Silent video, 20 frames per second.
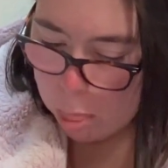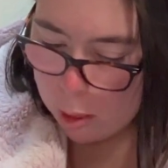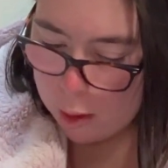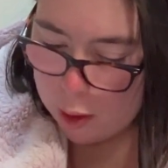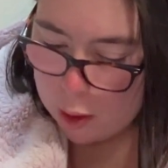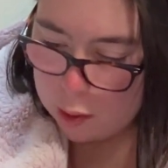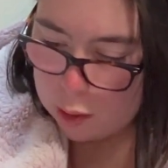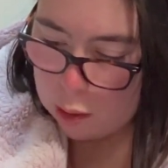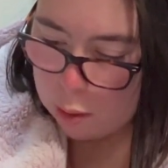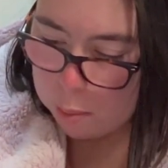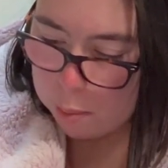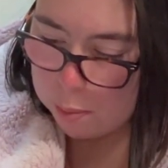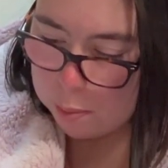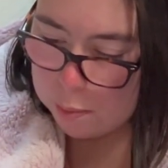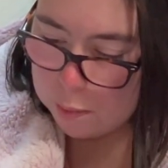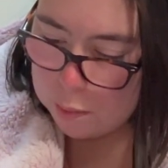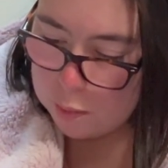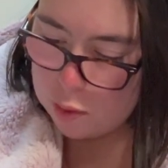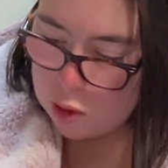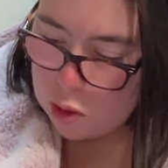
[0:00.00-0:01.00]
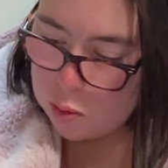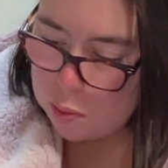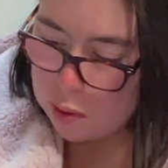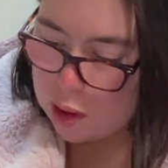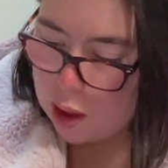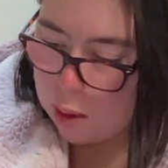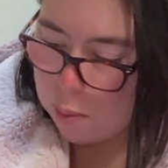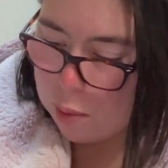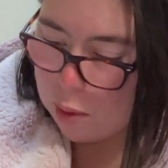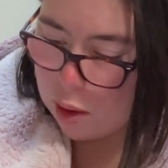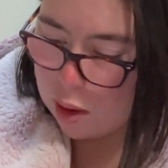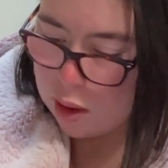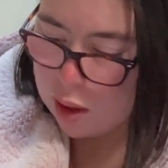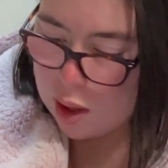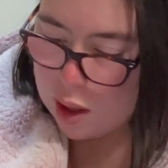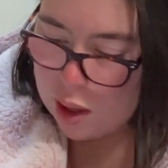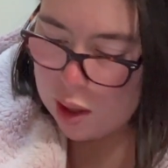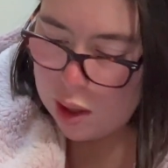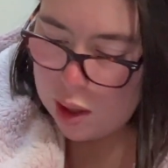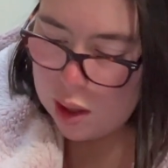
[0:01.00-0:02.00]
They've got spaghetti
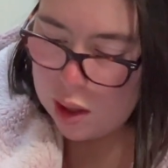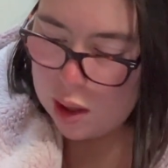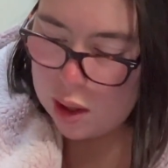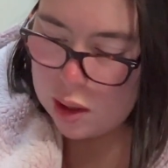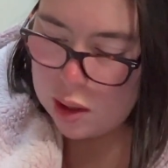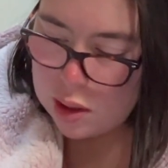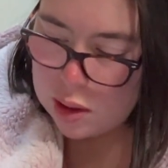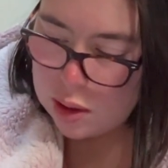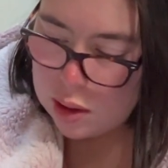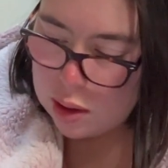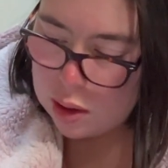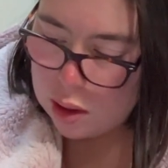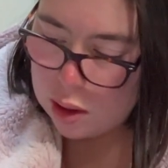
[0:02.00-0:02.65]
bolognese,